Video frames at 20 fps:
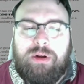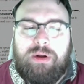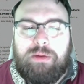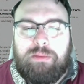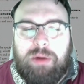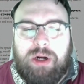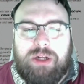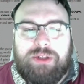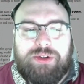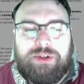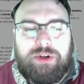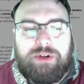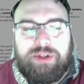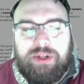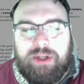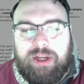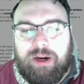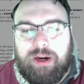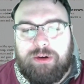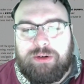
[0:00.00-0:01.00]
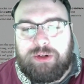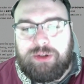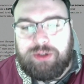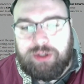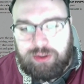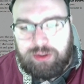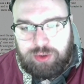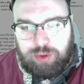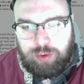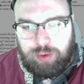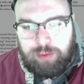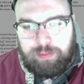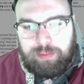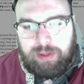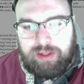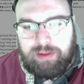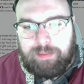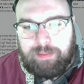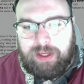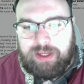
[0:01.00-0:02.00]
Monsters and characters controlled
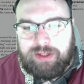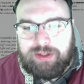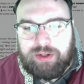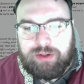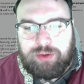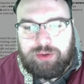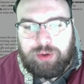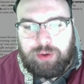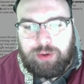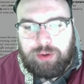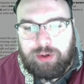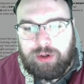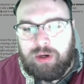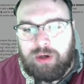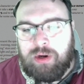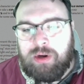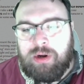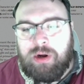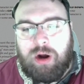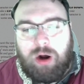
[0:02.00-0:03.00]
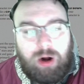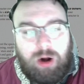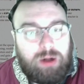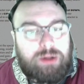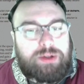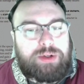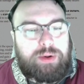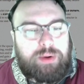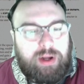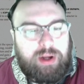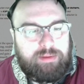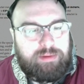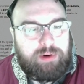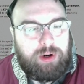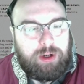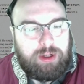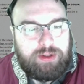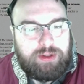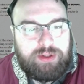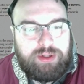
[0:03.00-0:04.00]
by the Maze Controller also have
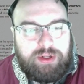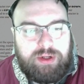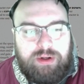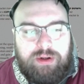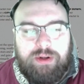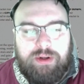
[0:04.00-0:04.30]
hearts.